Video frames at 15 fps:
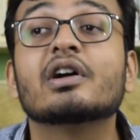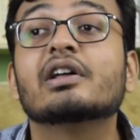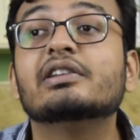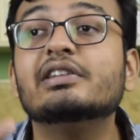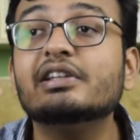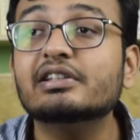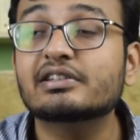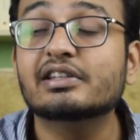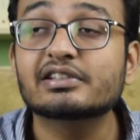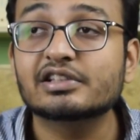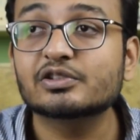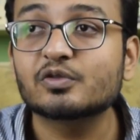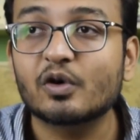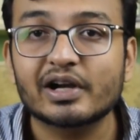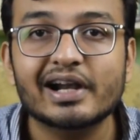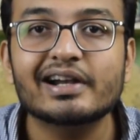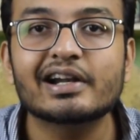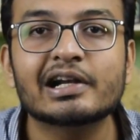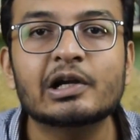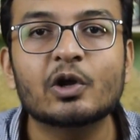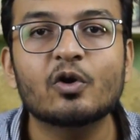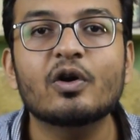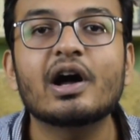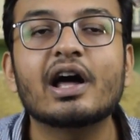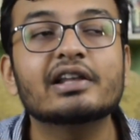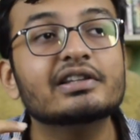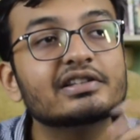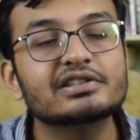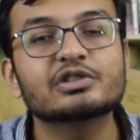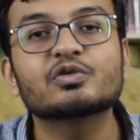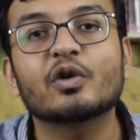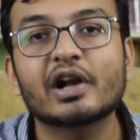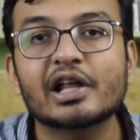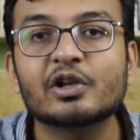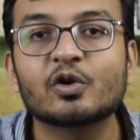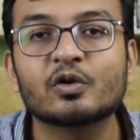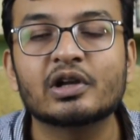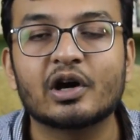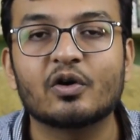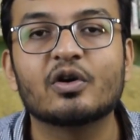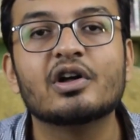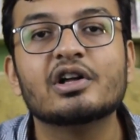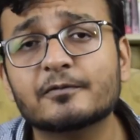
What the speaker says: this is what I didn't know and this is what I know now.